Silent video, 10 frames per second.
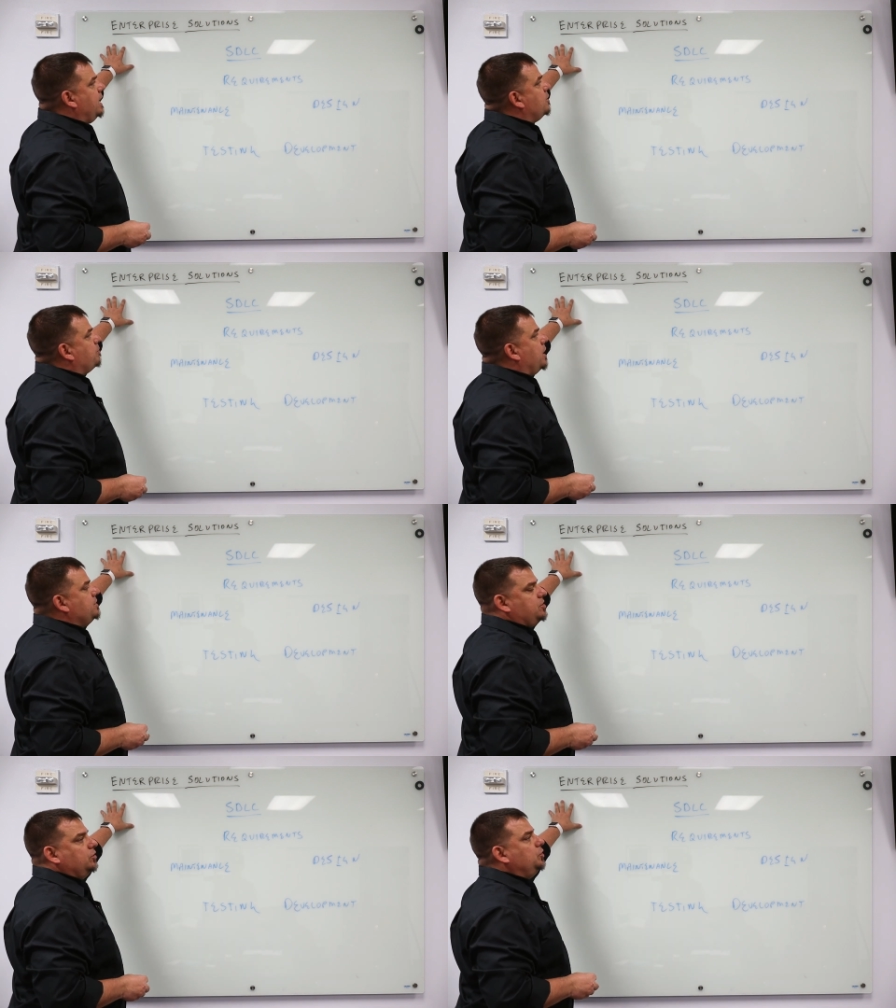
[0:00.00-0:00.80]
an
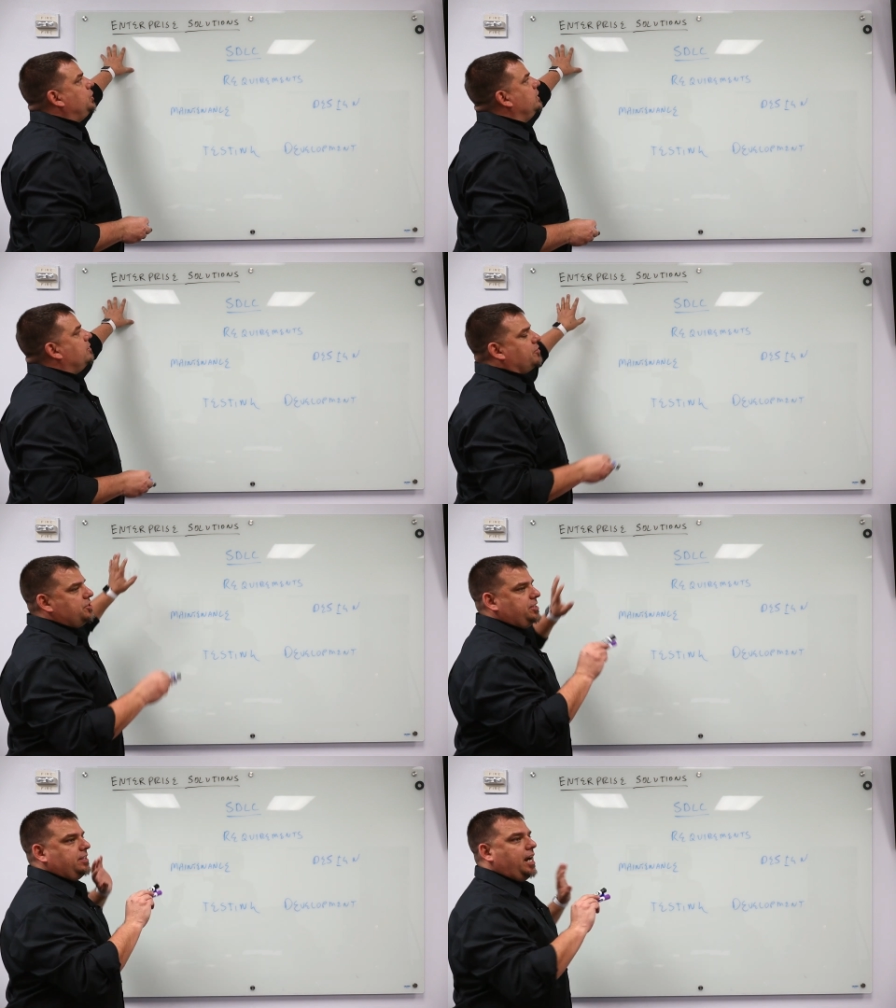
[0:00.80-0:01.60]
enterprise solution, the
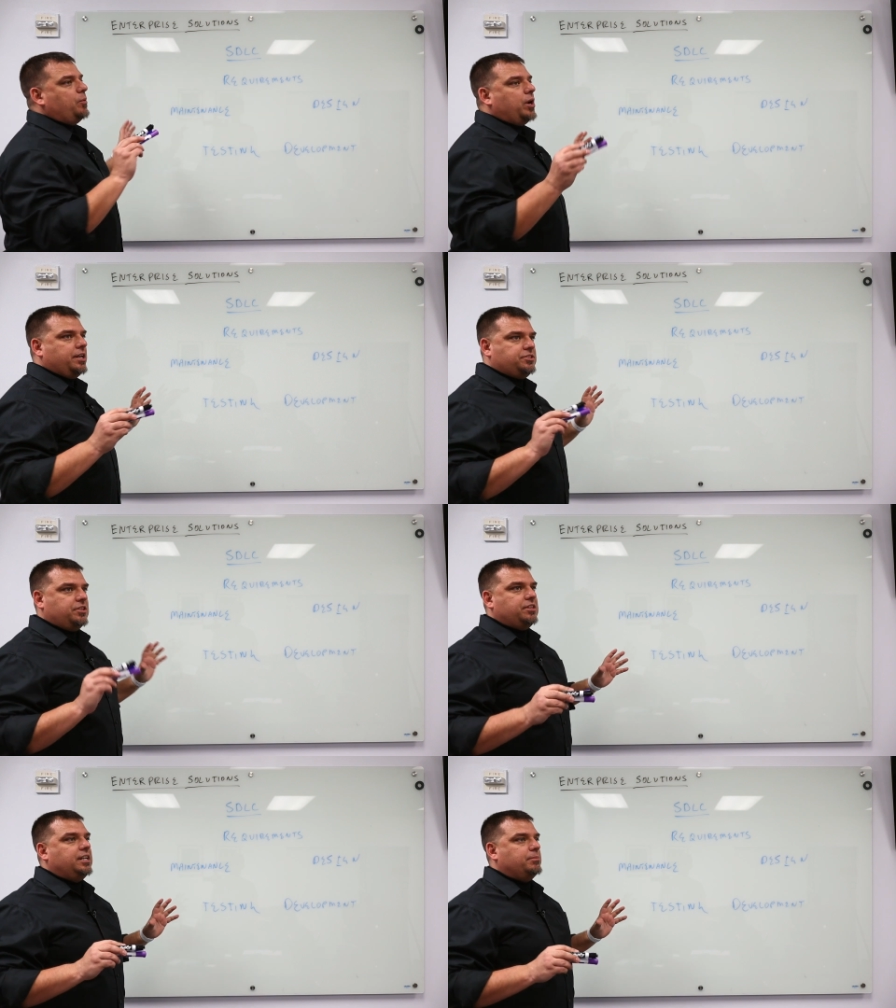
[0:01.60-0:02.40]
first thing that I want us
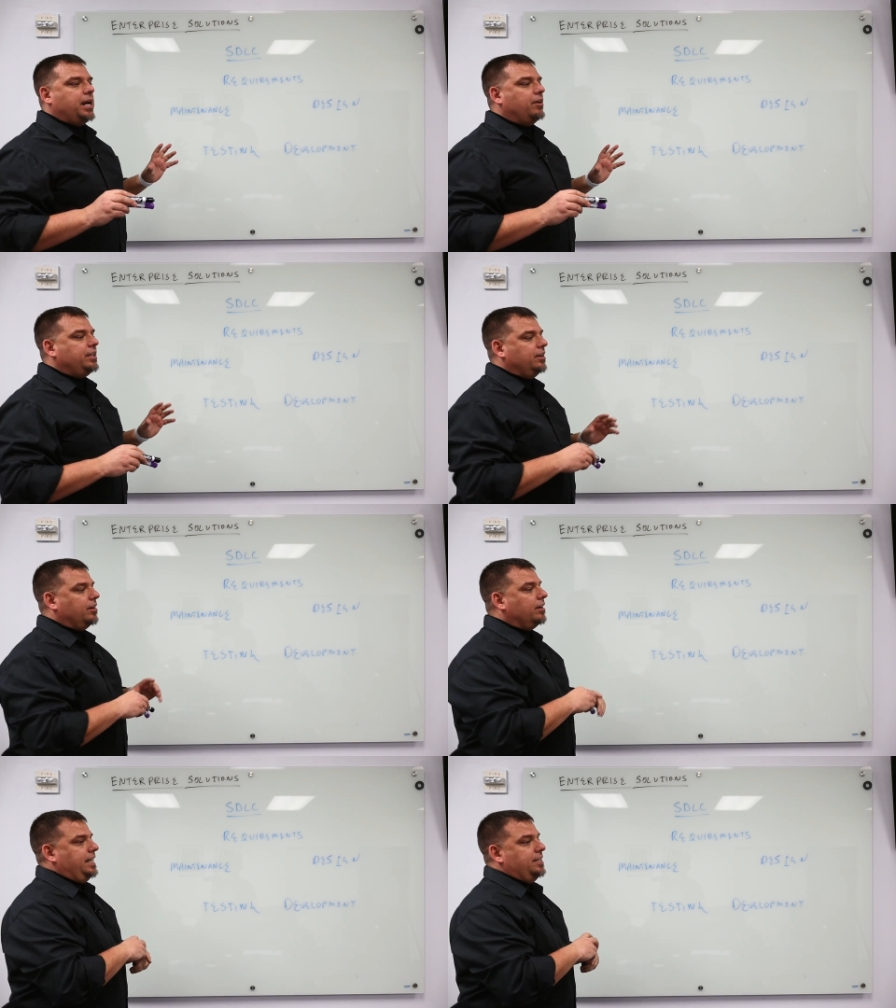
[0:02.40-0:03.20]
to think about
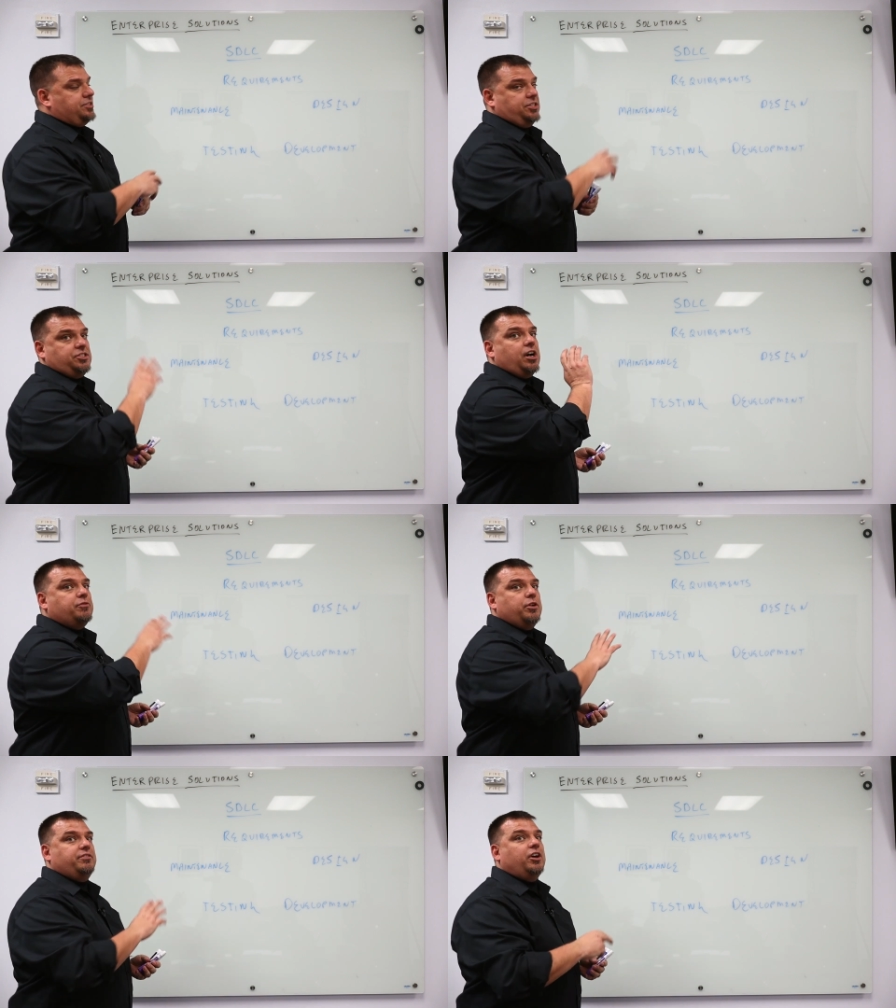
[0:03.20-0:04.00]
here is the
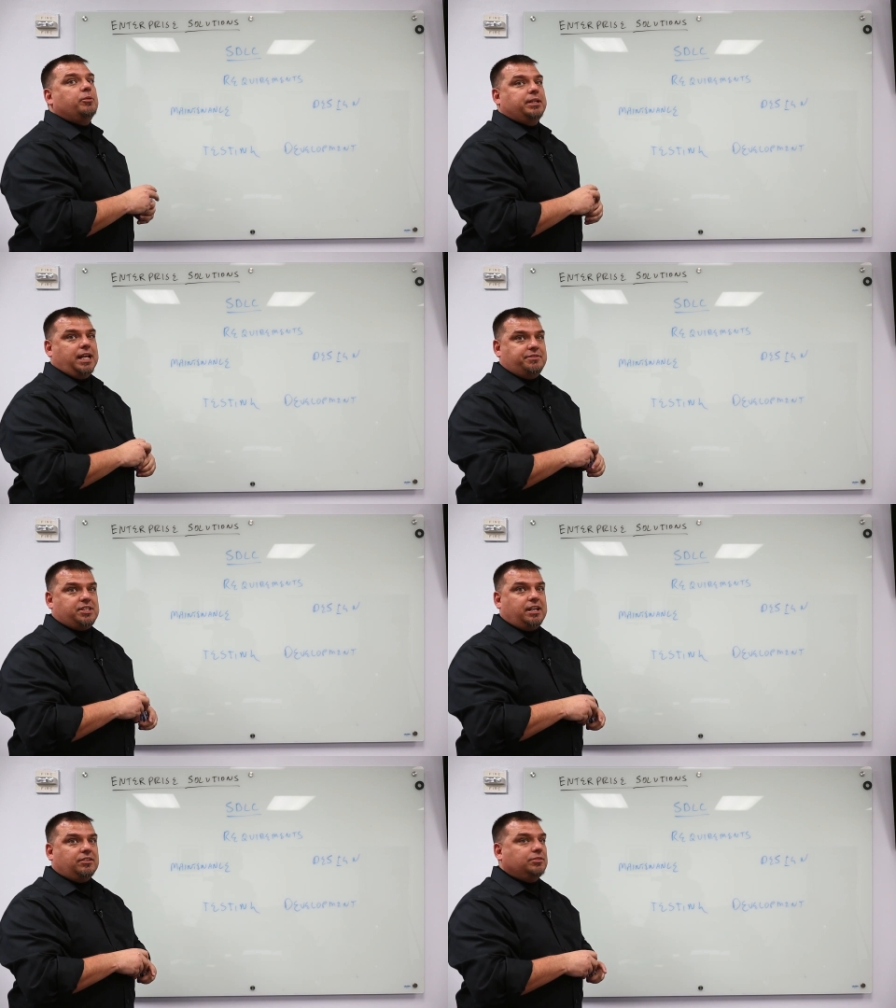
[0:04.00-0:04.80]
software development
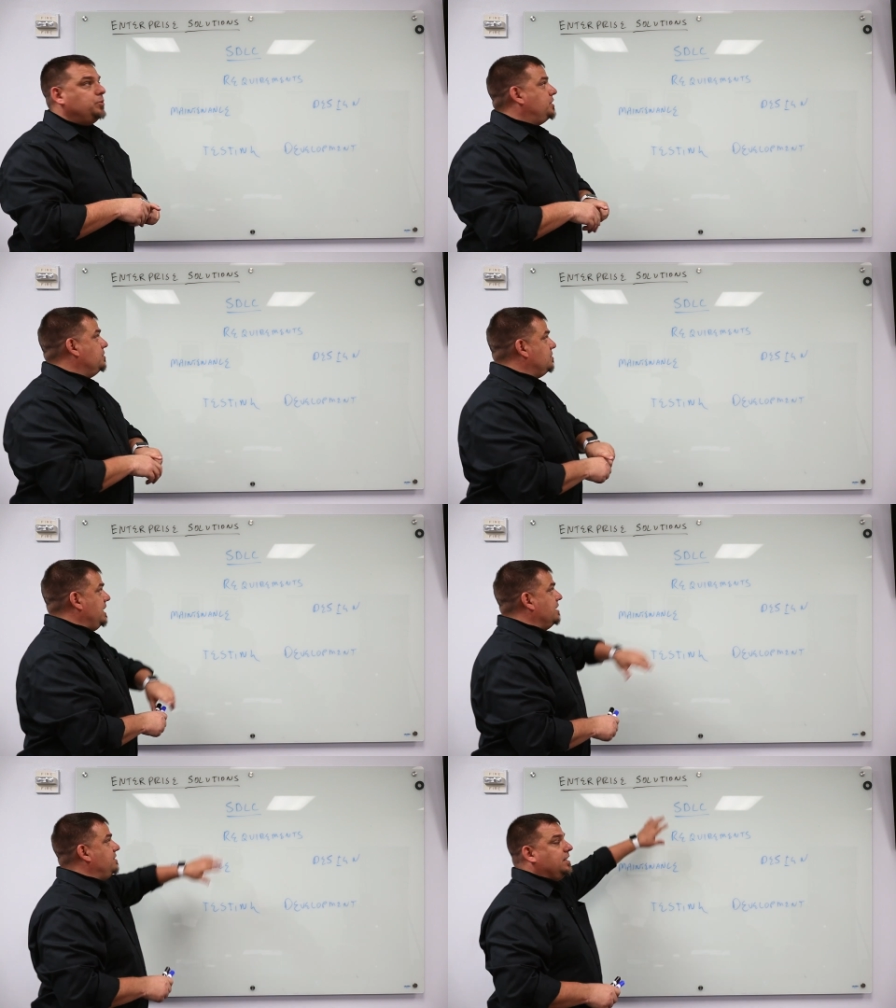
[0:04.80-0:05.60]
lifecycle, which is the
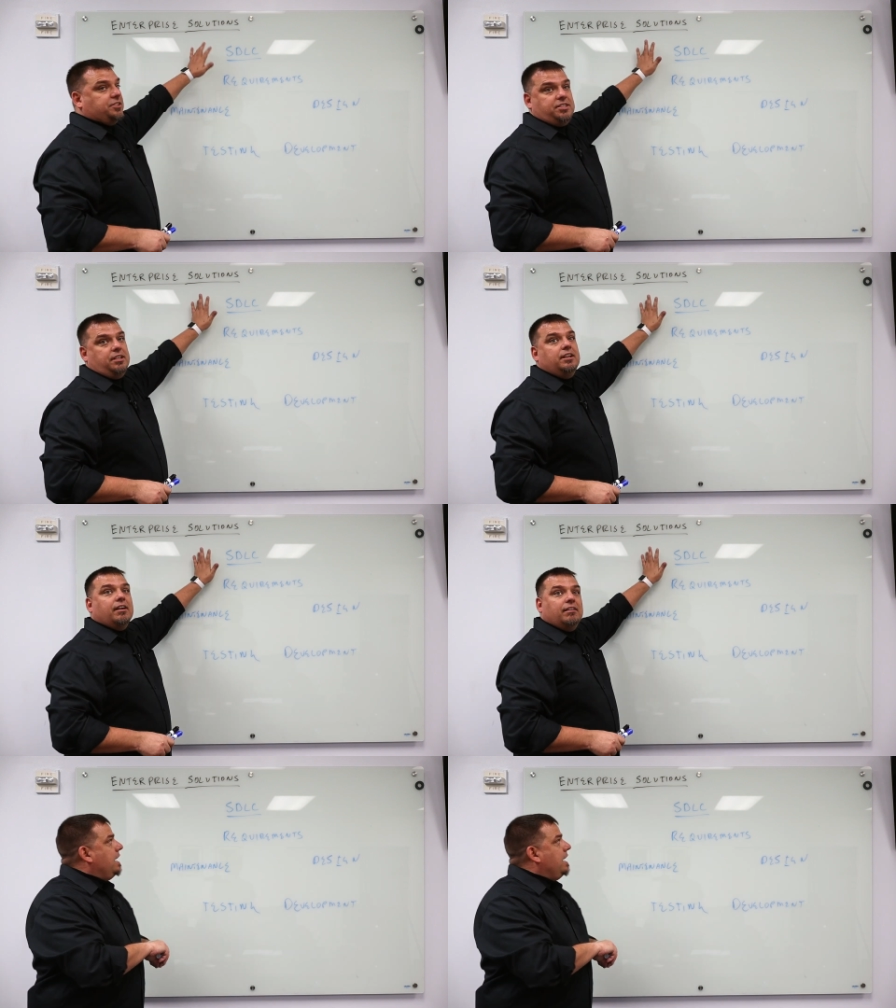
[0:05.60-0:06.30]
S D L C here.